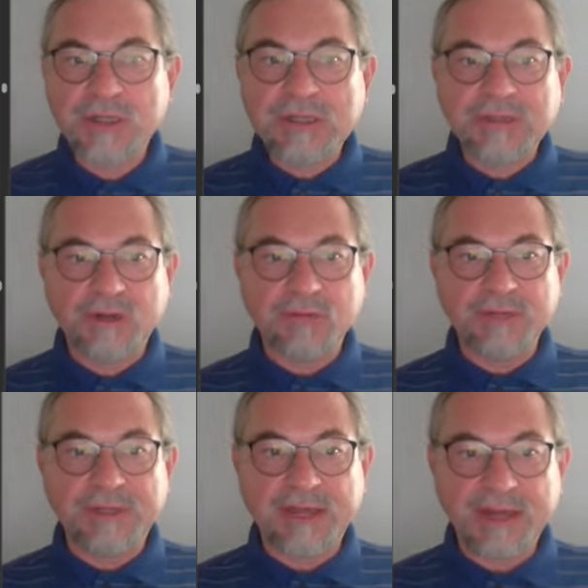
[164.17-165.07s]
So
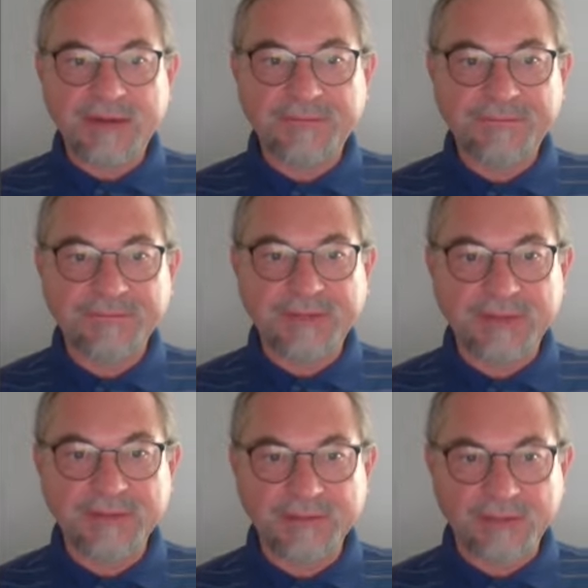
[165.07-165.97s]
we have
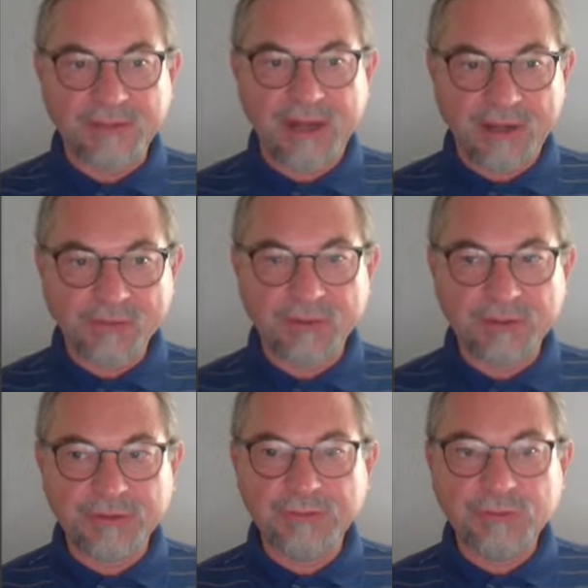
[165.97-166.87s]
then an
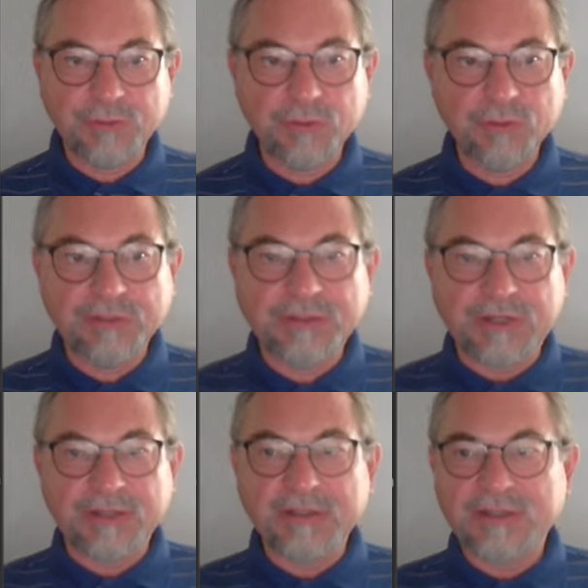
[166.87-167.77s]
algorithm to
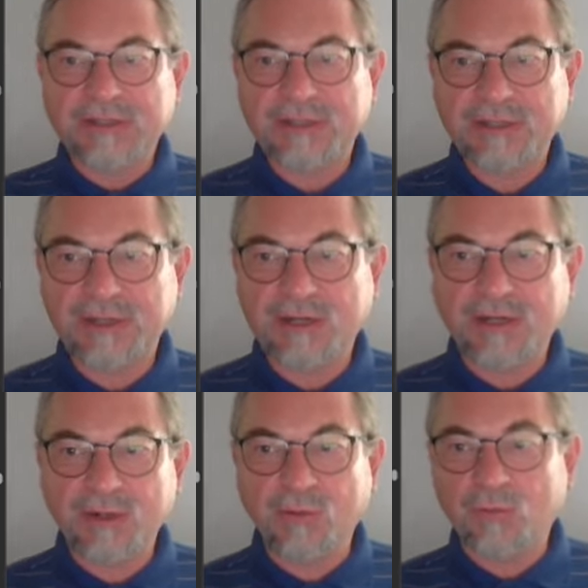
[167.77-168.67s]
decide
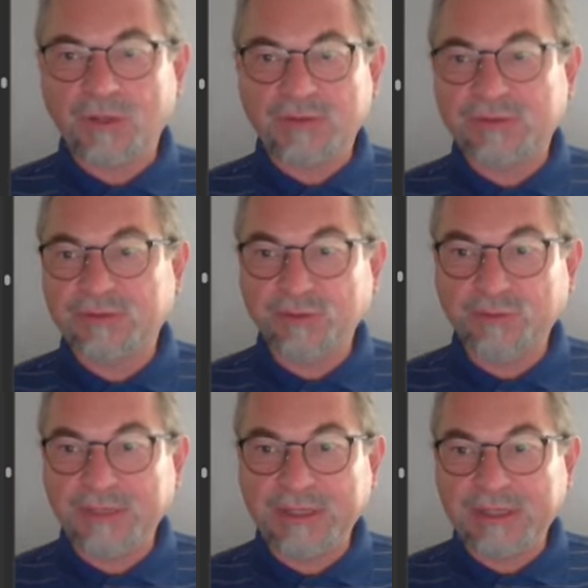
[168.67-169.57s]
uh, what do
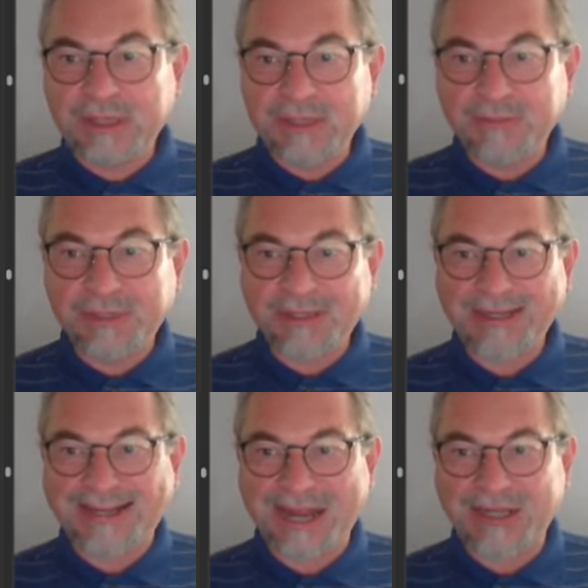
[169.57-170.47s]
we keep in
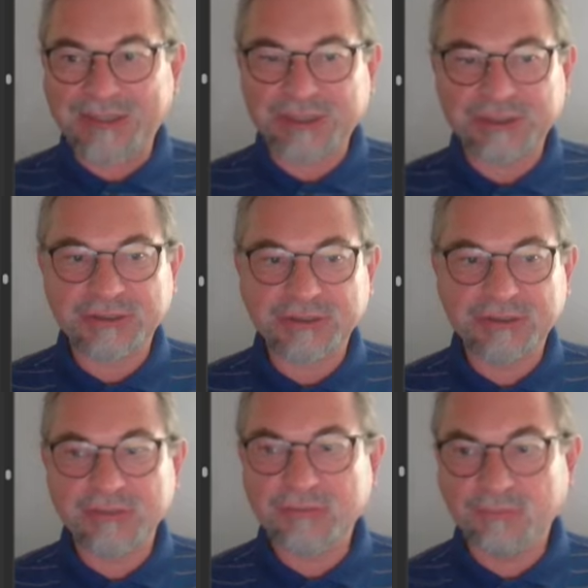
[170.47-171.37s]
cache
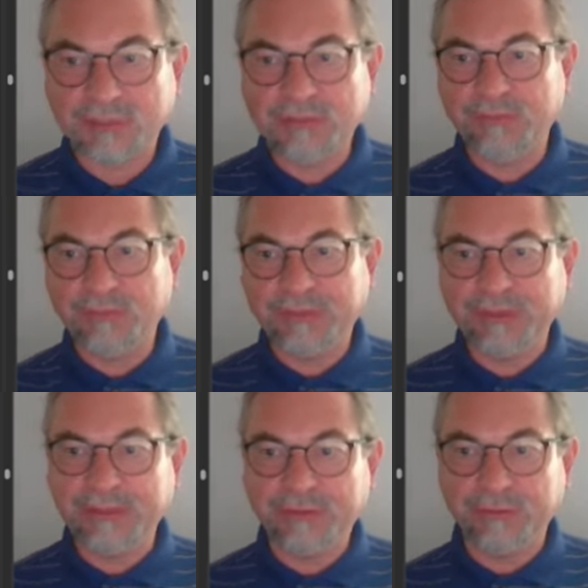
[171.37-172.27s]
when we
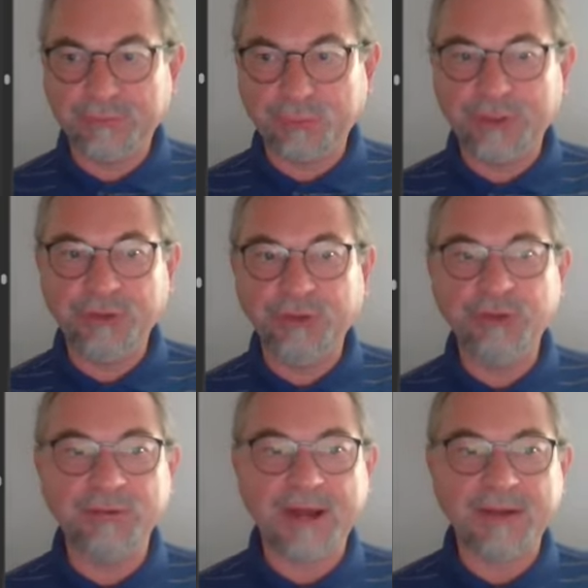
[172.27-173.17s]
need to put in a
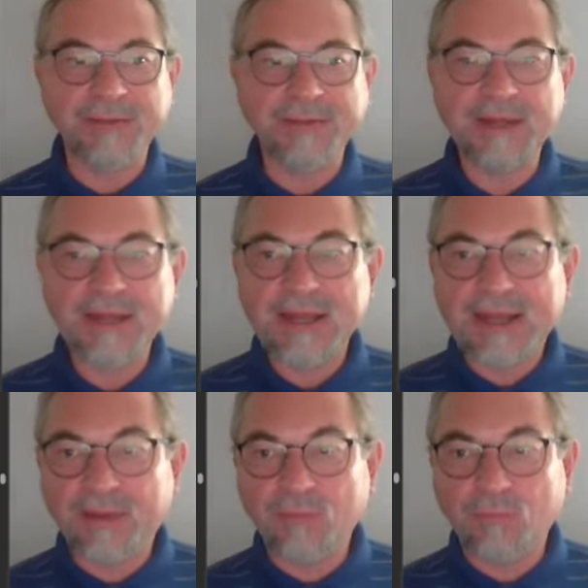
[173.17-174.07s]
new element
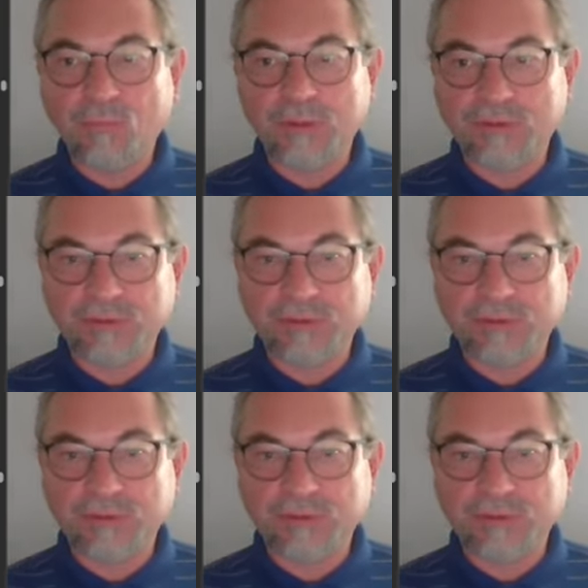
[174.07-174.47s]
and what